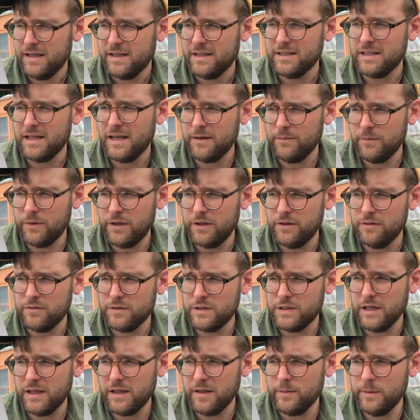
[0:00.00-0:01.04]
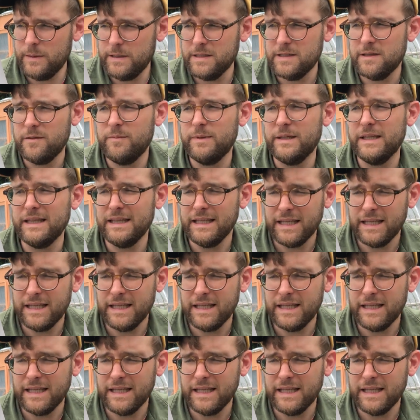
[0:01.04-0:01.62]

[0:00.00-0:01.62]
As anyone knows, jelly beans that have been